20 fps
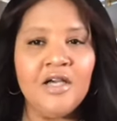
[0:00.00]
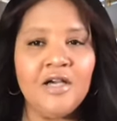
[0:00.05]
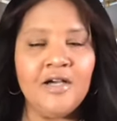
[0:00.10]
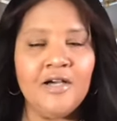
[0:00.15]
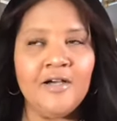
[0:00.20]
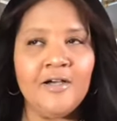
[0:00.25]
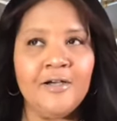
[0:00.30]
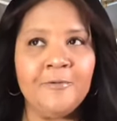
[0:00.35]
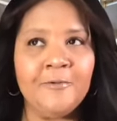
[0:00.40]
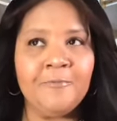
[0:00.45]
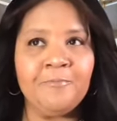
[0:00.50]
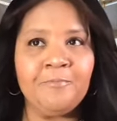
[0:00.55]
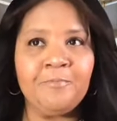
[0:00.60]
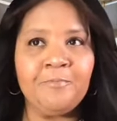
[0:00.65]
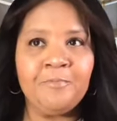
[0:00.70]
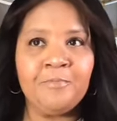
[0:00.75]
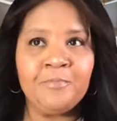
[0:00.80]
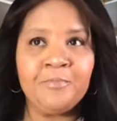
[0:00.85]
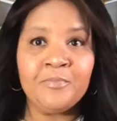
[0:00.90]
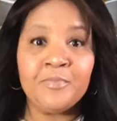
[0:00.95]
Um,
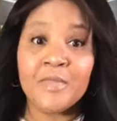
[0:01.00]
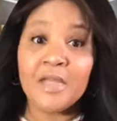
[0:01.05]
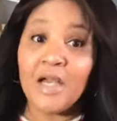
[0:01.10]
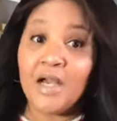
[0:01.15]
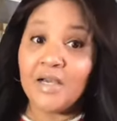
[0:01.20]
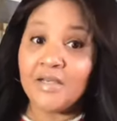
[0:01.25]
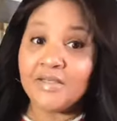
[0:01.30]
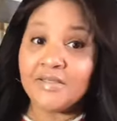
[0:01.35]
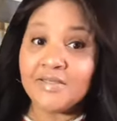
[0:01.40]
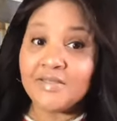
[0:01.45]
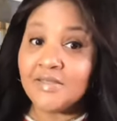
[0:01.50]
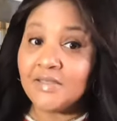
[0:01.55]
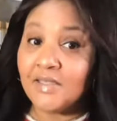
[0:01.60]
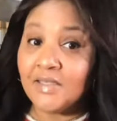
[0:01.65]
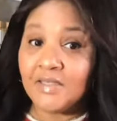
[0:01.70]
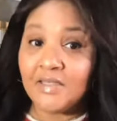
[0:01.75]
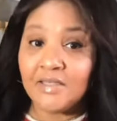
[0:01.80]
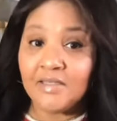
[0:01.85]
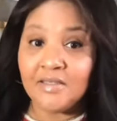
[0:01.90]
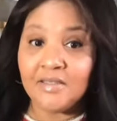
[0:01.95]

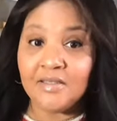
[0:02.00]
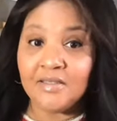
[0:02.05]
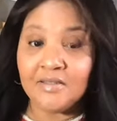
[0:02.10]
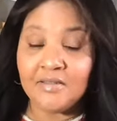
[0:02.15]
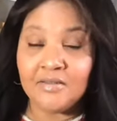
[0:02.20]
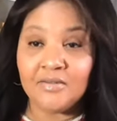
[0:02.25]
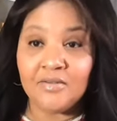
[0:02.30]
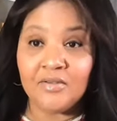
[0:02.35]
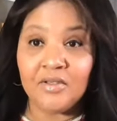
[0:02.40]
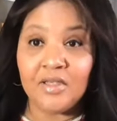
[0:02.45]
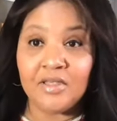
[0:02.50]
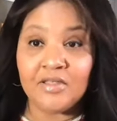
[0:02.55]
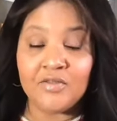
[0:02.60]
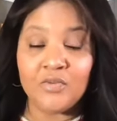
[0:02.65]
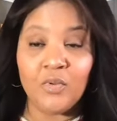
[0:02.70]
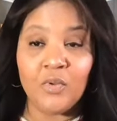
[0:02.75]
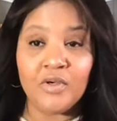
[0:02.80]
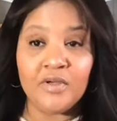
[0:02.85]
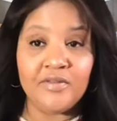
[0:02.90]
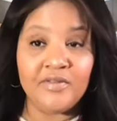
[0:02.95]
honestly, it's
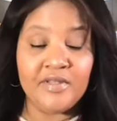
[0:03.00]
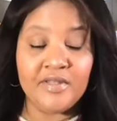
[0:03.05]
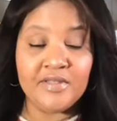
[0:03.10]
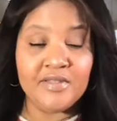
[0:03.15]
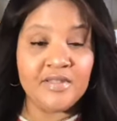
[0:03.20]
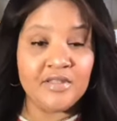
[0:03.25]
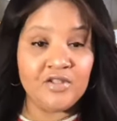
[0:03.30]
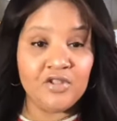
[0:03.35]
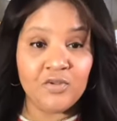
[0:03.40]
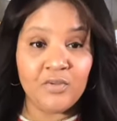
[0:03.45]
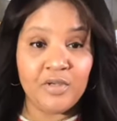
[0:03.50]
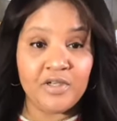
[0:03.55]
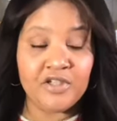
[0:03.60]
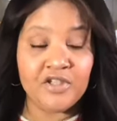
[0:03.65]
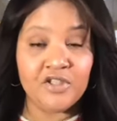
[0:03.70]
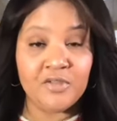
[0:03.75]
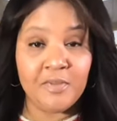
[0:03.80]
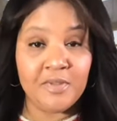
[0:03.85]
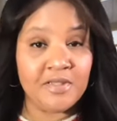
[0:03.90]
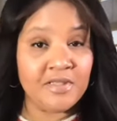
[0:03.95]
one of these
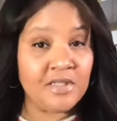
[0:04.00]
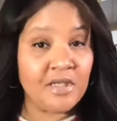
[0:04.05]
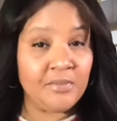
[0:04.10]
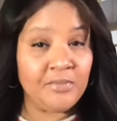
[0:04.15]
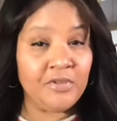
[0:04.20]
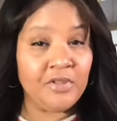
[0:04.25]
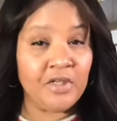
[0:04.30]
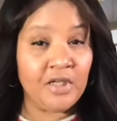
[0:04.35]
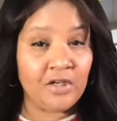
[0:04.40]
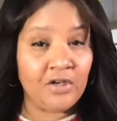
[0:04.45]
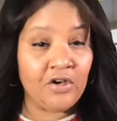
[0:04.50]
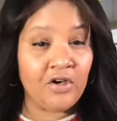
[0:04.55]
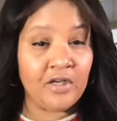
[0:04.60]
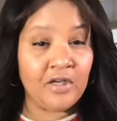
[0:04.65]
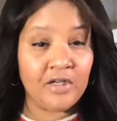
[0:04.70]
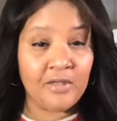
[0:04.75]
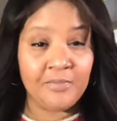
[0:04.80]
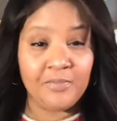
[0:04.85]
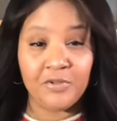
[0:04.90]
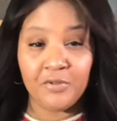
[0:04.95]
situations, by the time you get caught
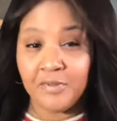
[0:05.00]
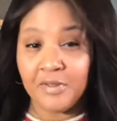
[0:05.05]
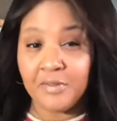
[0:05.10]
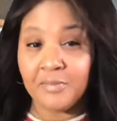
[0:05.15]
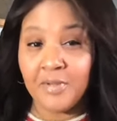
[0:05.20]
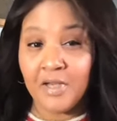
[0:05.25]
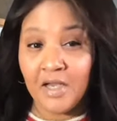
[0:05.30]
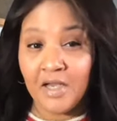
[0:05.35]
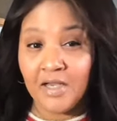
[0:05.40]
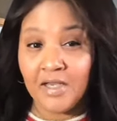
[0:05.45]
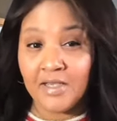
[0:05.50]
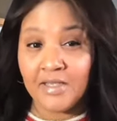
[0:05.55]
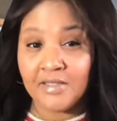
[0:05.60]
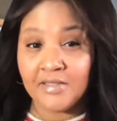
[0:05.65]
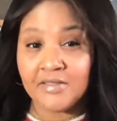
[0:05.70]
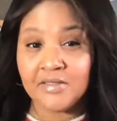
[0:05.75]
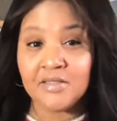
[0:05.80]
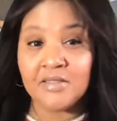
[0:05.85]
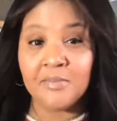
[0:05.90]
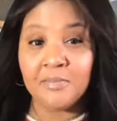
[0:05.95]
up, you'll be
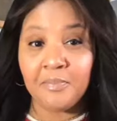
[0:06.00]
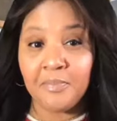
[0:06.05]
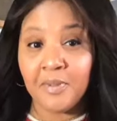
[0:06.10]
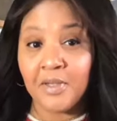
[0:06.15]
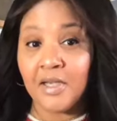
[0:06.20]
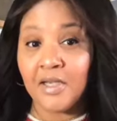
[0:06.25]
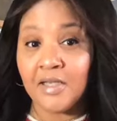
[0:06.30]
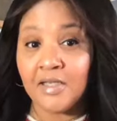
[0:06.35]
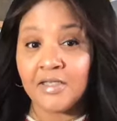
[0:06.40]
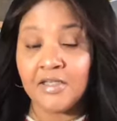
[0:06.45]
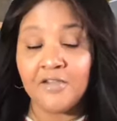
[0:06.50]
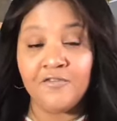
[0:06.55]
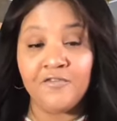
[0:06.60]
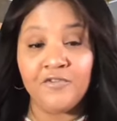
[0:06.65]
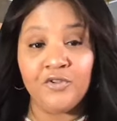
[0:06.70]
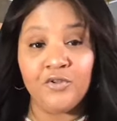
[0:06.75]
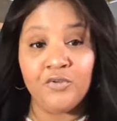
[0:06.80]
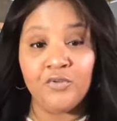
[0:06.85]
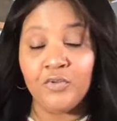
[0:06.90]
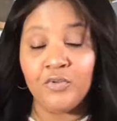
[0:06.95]
behind. But if
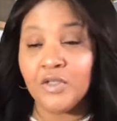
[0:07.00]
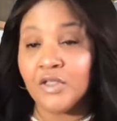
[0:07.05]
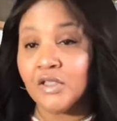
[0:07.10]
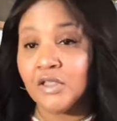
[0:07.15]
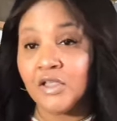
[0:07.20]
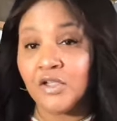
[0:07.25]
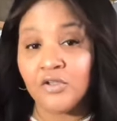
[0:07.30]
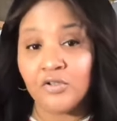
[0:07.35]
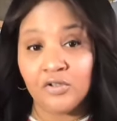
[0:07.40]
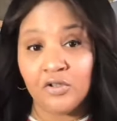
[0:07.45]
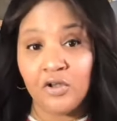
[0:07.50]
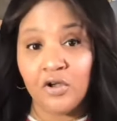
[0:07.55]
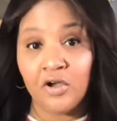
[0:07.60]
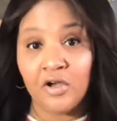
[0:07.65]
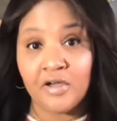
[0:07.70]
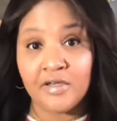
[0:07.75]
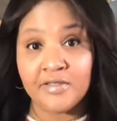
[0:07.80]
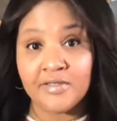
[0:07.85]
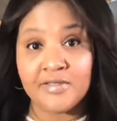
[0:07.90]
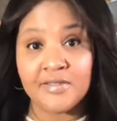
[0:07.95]
you really are
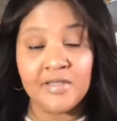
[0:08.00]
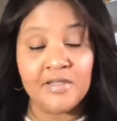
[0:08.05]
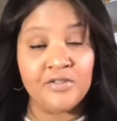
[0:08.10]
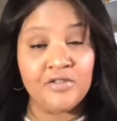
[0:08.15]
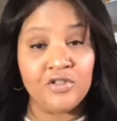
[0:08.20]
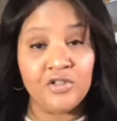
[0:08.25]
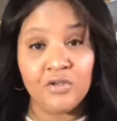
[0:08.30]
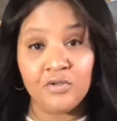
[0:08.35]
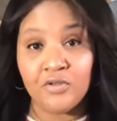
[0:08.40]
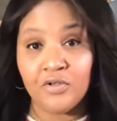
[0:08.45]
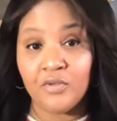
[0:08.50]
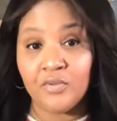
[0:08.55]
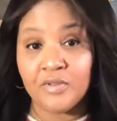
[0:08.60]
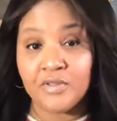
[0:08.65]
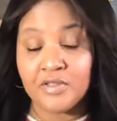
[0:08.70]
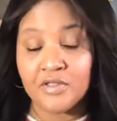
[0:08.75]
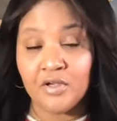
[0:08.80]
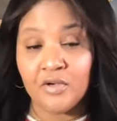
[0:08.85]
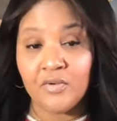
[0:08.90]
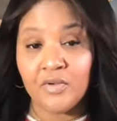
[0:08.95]
lost and don't know
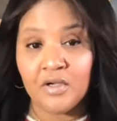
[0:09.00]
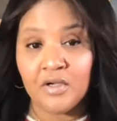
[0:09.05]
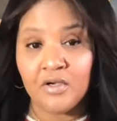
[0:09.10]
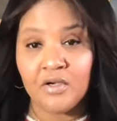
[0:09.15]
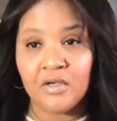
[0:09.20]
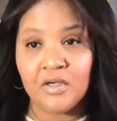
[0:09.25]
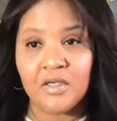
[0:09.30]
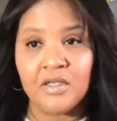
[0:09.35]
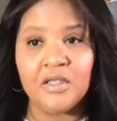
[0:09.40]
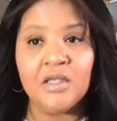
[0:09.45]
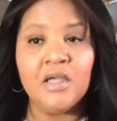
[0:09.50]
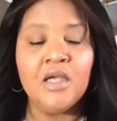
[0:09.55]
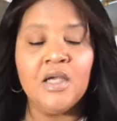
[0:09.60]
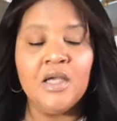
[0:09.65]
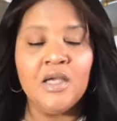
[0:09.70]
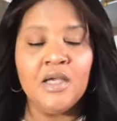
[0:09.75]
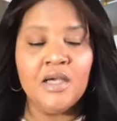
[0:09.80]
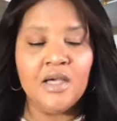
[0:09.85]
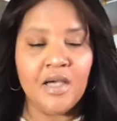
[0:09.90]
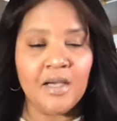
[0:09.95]
what's going on,
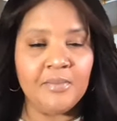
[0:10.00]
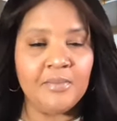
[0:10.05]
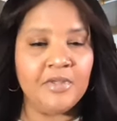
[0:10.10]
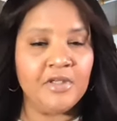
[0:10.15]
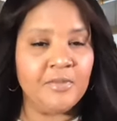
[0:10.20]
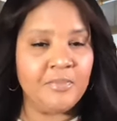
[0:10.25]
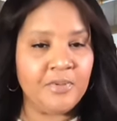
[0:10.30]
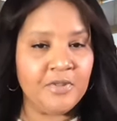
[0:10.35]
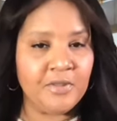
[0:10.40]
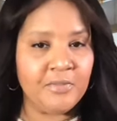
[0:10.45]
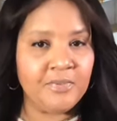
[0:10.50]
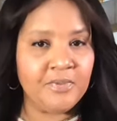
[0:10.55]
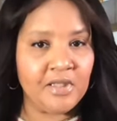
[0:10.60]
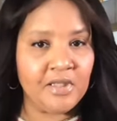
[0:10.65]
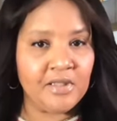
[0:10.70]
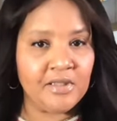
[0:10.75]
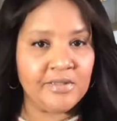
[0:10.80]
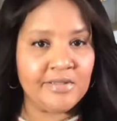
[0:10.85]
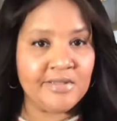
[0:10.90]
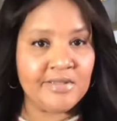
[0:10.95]
I'm going to put a
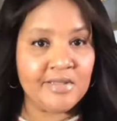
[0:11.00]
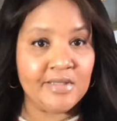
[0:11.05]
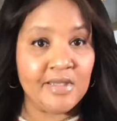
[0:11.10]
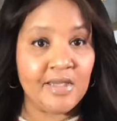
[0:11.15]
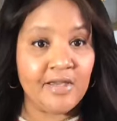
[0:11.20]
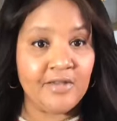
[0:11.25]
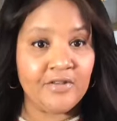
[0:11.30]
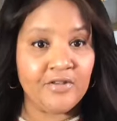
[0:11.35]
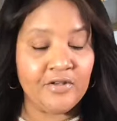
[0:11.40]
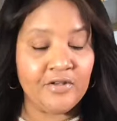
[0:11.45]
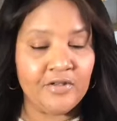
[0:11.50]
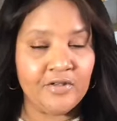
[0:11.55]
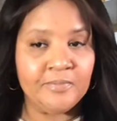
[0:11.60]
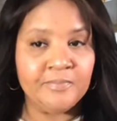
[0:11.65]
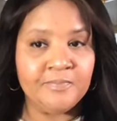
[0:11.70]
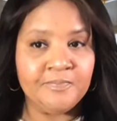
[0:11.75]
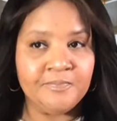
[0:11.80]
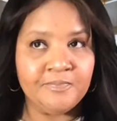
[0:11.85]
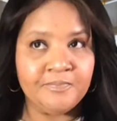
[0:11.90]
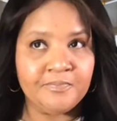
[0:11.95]
playlist together
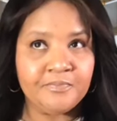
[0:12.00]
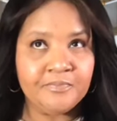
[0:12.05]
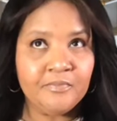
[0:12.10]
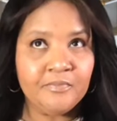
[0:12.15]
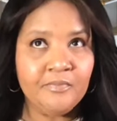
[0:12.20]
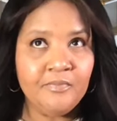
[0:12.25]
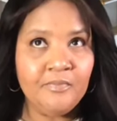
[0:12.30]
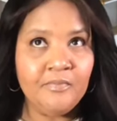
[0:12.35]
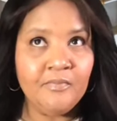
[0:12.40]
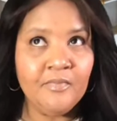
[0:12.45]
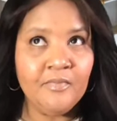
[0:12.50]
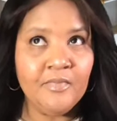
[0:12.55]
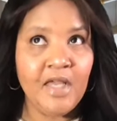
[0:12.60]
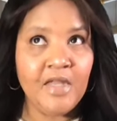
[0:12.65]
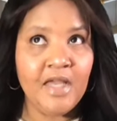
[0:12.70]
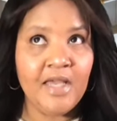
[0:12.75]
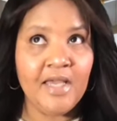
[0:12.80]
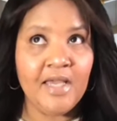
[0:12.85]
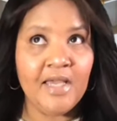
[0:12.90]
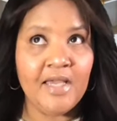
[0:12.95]

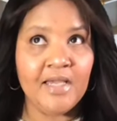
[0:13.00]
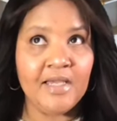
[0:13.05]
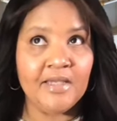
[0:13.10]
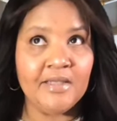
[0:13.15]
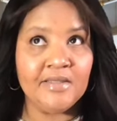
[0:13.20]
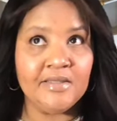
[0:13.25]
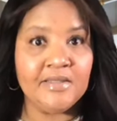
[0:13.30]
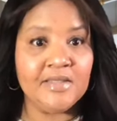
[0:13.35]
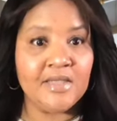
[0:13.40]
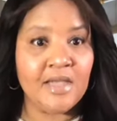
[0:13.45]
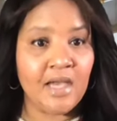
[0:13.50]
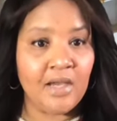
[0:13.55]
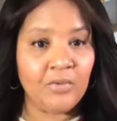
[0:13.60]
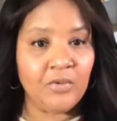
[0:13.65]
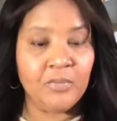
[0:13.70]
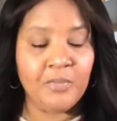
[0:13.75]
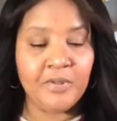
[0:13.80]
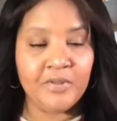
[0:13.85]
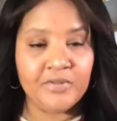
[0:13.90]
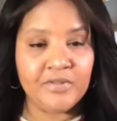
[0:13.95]
and I will
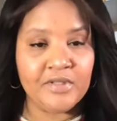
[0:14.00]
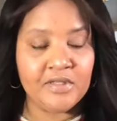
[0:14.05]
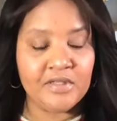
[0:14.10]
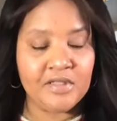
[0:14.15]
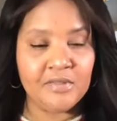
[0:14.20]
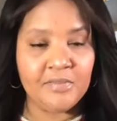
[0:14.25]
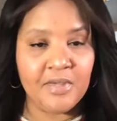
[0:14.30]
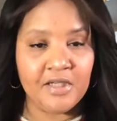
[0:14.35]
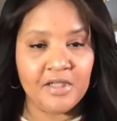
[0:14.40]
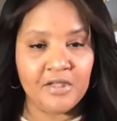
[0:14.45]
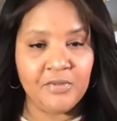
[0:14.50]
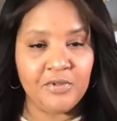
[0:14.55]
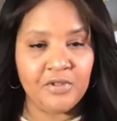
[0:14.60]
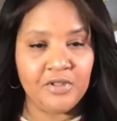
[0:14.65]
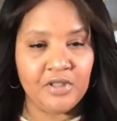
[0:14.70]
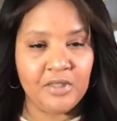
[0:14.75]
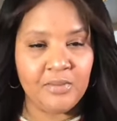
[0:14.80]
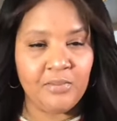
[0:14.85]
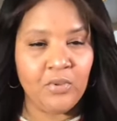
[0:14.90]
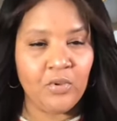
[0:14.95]
post it to my
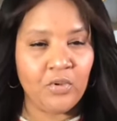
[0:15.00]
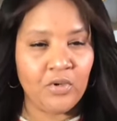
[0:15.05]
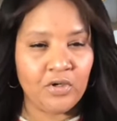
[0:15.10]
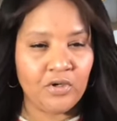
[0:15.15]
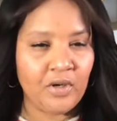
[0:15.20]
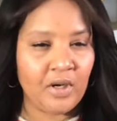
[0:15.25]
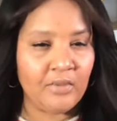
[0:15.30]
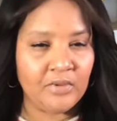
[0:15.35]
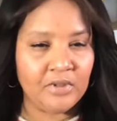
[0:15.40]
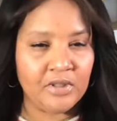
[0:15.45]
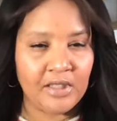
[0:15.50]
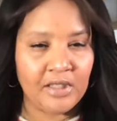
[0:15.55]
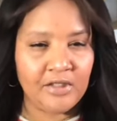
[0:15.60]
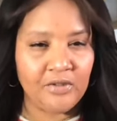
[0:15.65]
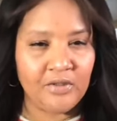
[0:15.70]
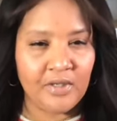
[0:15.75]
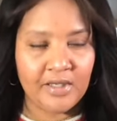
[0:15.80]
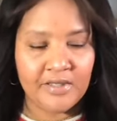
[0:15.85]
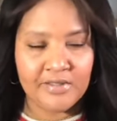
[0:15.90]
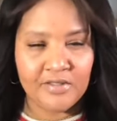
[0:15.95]
community board, or I will let you
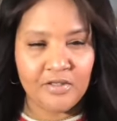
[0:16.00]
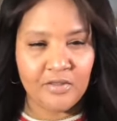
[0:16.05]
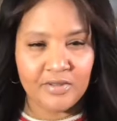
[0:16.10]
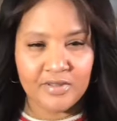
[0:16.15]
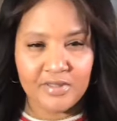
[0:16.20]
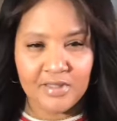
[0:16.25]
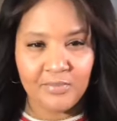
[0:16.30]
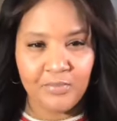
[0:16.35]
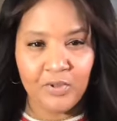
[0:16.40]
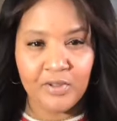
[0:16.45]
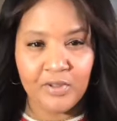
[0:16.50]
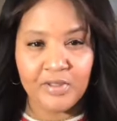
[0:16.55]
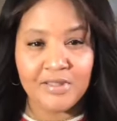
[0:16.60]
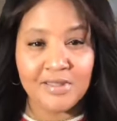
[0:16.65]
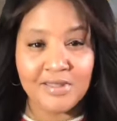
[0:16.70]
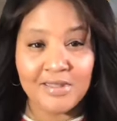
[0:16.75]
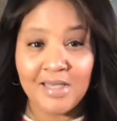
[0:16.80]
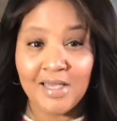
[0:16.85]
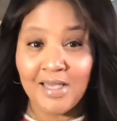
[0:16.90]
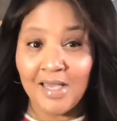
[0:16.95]
guys know at some point
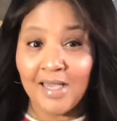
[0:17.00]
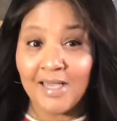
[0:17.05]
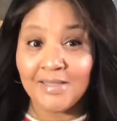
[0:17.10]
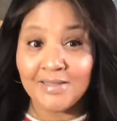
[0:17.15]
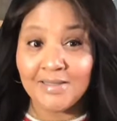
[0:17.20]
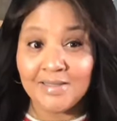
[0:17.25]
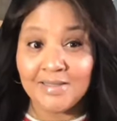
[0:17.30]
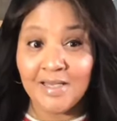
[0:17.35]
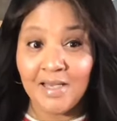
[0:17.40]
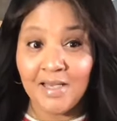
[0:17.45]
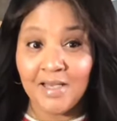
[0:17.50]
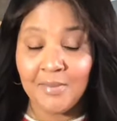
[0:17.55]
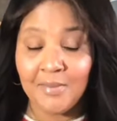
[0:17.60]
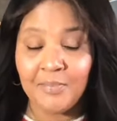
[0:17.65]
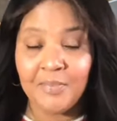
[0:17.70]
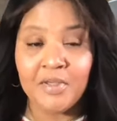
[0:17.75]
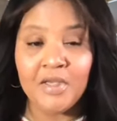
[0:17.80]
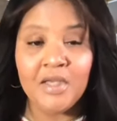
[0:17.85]
today, hey, it's up.